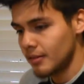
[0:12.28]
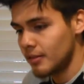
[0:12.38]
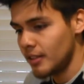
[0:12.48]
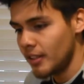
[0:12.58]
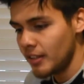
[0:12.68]

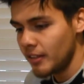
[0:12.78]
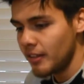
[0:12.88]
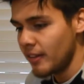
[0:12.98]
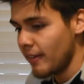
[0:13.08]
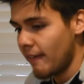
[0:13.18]
today
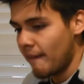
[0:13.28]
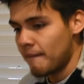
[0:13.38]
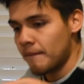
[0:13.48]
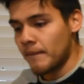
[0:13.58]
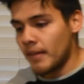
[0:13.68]

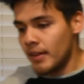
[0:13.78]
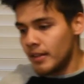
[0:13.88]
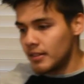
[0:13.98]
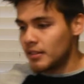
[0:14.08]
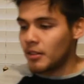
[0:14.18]

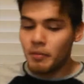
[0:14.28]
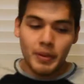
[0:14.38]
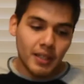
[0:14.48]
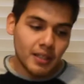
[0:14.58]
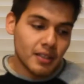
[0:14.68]
is going to
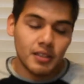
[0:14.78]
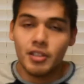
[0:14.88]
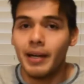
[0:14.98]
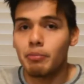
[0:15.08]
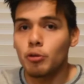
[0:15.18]
be
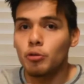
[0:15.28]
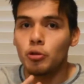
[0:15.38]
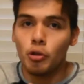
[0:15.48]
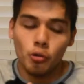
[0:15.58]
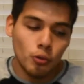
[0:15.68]
chapter
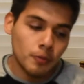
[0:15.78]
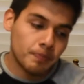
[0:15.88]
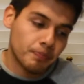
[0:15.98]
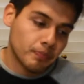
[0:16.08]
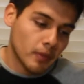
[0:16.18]
2,
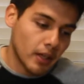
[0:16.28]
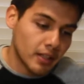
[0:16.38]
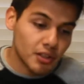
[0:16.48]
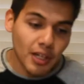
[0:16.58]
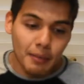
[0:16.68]
and
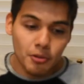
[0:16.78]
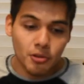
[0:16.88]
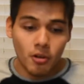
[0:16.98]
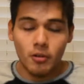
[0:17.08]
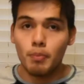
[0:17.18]
the chapter is
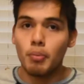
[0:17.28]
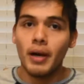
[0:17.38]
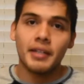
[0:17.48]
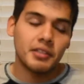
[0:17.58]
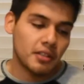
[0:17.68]
called
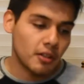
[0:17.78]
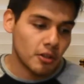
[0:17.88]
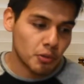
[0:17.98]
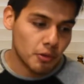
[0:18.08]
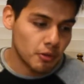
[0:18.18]
Practicing
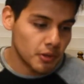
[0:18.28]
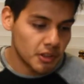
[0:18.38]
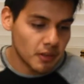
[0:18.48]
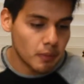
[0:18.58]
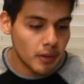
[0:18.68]

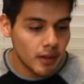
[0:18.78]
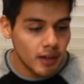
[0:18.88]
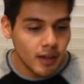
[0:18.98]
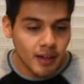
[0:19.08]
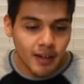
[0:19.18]
Entrepreneurship.
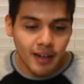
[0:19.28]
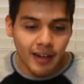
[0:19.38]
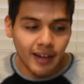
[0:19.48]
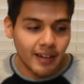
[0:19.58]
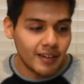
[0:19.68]

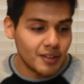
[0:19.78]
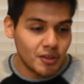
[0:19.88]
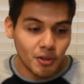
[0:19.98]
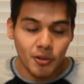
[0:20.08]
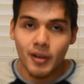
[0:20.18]
And
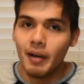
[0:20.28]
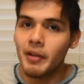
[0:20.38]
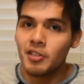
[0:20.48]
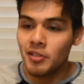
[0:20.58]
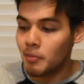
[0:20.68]
so I'm
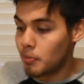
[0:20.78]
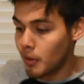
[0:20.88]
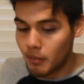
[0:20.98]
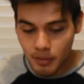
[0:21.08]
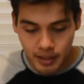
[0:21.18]
actually
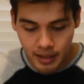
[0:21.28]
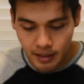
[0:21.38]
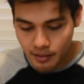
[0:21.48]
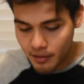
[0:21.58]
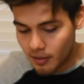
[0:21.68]
probably
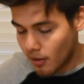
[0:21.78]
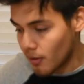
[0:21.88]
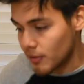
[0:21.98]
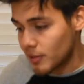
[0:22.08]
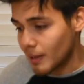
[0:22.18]
out of
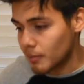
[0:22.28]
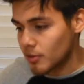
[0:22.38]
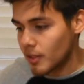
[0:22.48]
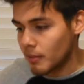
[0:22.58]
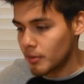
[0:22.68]
all the chapters
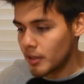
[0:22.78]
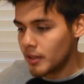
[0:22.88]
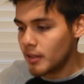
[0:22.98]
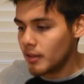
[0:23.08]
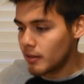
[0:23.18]
that I'm
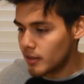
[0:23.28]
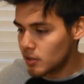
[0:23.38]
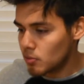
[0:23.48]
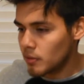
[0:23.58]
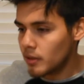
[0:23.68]
done,
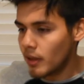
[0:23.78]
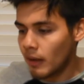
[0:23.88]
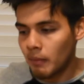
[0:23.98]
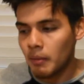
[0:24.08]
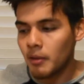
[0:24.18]
this one
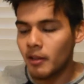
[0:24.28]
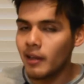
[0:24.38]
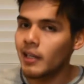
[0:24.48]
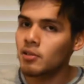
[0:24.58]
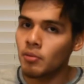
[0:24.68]
and maybe the
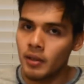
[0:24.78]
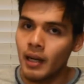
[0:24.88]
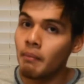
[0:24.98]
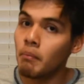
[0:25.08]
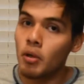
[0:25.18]
next one
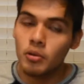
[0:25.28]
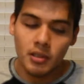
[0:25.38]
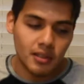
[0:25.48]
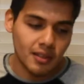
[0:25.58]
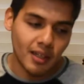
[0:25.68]
I'm most
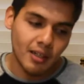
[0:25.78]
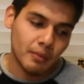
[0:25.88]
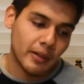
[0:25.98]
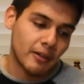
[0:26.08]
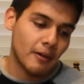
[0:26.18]
excited
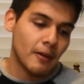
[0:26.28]
about.